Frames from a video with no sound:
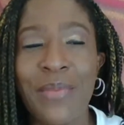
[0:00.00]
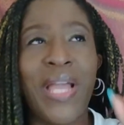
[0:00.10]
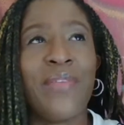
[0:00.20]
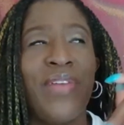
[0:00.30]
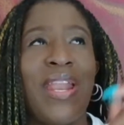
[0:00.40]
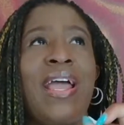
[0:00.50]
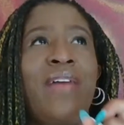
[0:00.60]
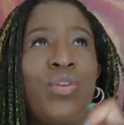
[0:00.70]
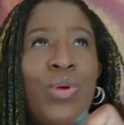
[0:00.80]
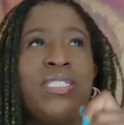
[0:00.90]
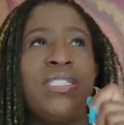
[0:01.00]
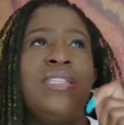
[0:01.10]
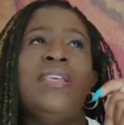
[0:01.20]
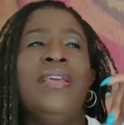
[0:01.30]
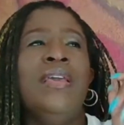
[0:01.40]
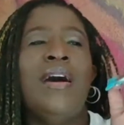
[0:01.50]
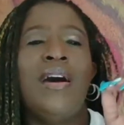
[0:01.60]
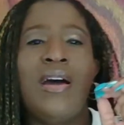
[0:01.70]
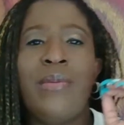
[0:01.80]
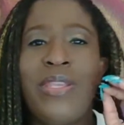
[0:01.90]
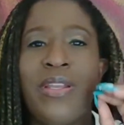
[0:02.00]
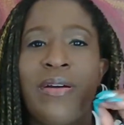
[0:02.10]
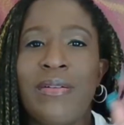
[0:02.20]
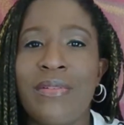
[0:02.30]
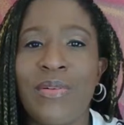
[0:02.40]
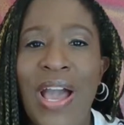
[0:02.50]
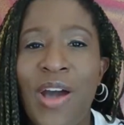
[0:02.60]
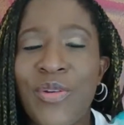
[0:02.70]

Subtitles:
And like that, I have a question, how